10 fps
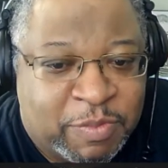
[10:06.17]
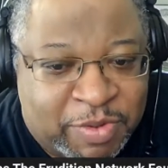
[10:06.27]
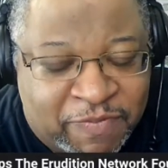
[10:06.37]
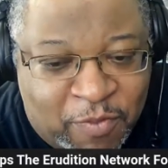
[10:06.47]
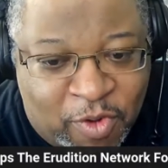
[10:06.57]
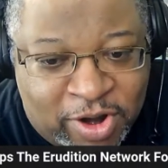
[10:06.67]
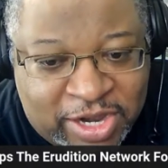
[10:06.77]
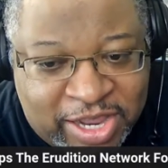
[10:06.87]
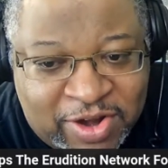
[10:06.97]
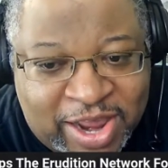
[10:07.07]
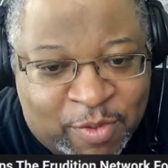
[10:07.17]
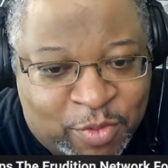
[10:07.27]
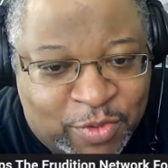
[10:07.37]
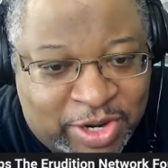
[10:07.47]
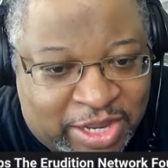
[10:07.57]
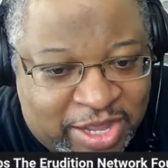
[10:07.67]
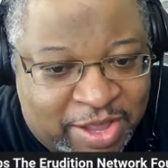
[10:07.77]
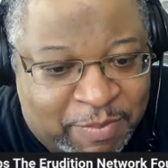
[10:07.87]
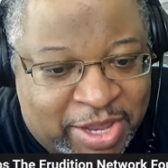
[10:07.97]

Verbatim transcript: before the internet rudely cut